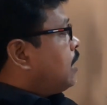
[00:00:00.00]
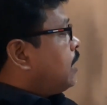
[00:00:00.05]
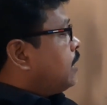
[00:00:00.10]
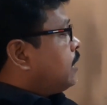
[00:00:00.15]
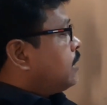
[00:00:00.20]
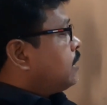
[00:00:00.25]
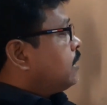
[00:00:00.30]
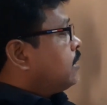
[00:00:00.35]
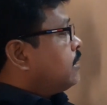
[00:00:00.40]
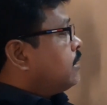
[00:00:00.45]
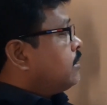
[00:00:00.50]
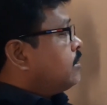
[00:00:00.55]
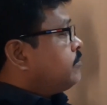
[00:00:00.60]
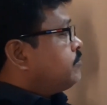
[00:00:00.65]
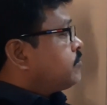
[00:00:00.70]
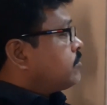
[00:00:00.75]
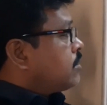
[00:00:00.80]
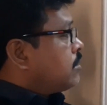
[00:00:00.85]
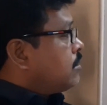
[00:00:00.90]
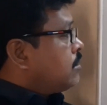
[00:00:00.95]
And
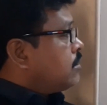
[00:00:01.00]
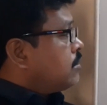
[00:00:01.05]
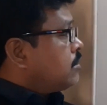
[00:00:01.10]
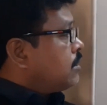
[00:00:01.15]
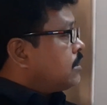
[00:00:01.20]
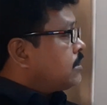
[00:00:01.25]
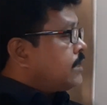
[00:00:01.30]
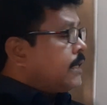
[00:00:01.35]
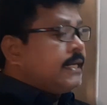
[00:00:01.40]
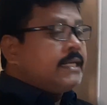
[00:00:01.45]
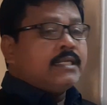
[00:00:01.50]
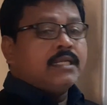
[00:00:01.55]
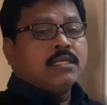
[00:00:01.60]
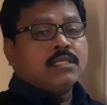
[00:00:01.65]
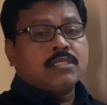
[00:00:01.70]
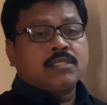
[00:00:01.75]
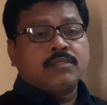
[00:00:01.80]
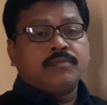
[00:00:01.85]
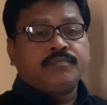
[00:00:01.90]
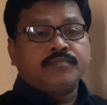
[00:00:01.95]
the
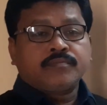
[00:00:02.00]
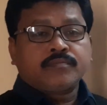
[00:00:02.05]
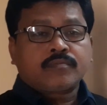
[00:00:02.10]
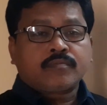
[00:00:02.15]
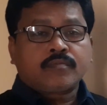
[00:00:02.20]
titles,